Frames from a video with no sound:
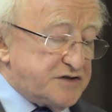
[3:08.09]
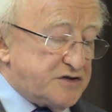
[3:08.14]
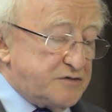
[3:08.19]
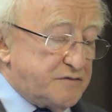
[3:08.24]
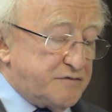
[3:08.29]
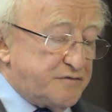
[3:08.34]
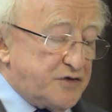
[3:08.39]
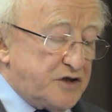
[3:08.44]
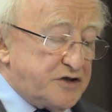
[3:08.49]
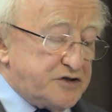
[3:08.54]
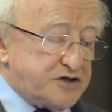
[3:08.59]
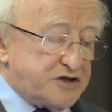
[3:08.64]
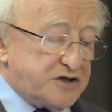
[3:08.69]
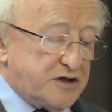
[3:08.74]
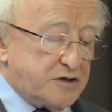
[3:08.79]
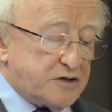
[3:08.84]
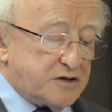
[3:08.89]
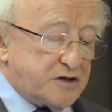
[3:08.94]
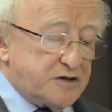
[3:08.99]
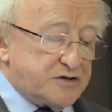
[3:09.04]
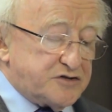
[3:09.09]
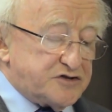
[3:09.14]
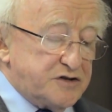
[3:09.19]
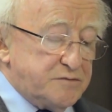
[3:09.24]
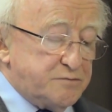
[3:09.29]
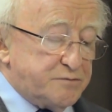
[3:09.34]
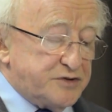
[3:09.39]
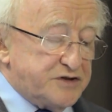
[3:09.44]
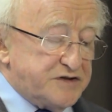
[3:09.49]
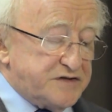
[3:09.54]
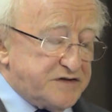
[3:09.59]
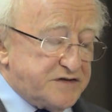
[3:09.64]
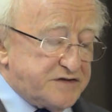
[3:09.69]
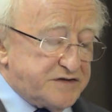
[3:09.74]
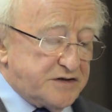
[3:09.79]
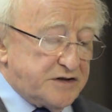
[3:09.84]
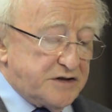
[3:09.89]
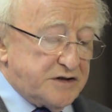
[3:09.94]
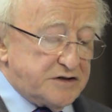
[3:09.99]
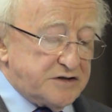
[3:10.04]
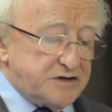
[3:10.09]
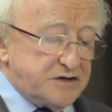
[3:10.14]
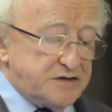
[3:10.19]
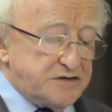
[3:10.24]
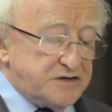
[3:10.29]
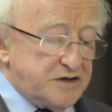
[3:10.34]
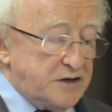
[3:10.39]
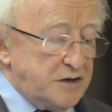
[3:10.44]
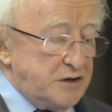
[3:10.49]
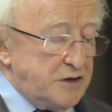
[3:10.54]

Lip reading: confronting our contemporary societies,